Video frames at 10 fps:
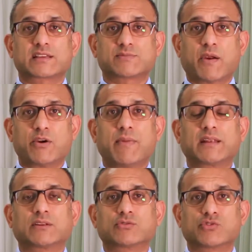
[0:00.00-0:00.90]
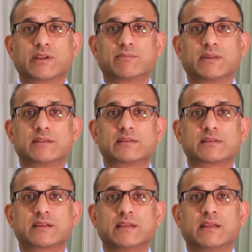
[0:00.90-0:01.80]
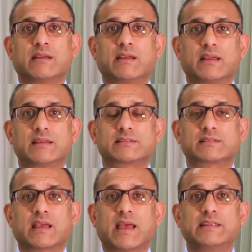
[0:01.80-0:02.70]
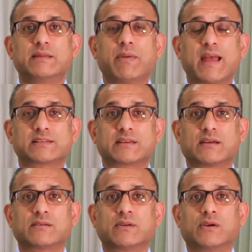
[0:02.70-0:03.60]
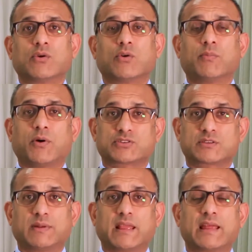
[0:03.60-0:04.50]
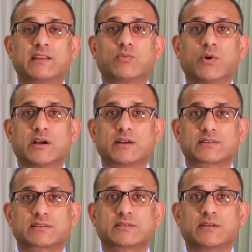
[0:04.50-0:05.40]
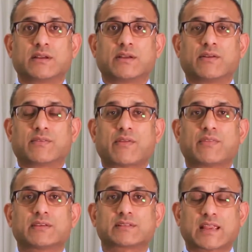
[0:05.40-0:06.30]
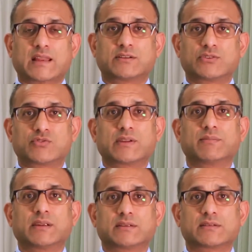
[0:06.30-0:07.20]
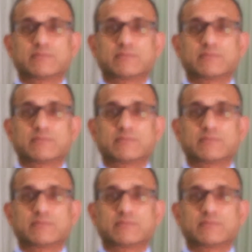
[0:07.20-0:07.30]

experimental treatment is any better or possibly any worse than the standard treatment.